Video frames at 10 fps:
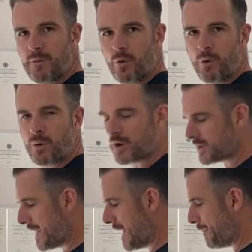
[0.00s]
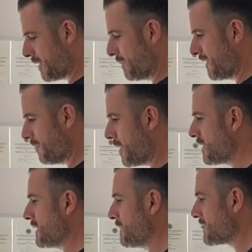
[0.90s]
monitor up on a bit of
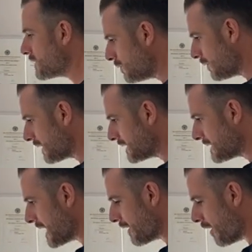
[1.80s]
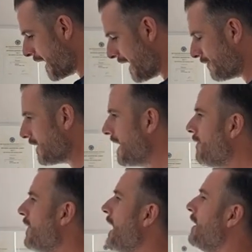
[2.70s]
box, I'm still looking down. I have to
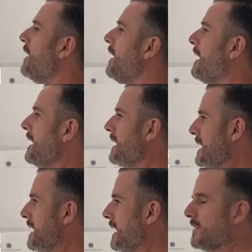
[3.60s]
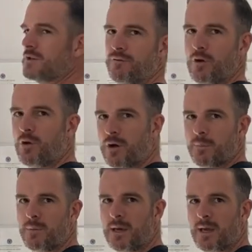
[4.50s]
have that here. So if you look
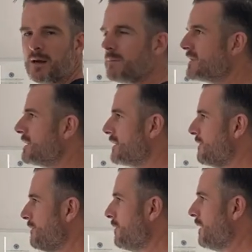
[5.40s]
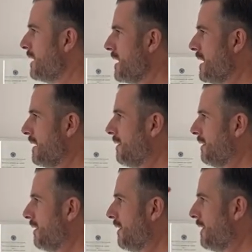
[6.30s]
at me, I'm 6 foot.
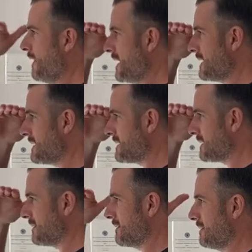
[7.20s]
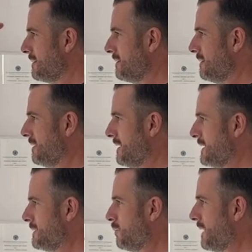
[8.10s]
This
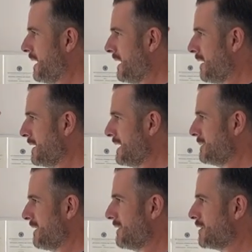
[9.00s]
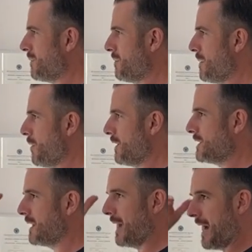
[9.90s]
is where I need to have the top of my
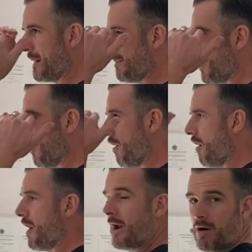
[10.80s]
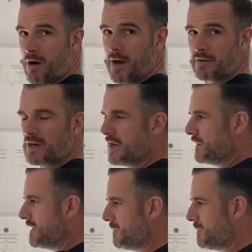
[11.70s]
monitor, at my eye height. So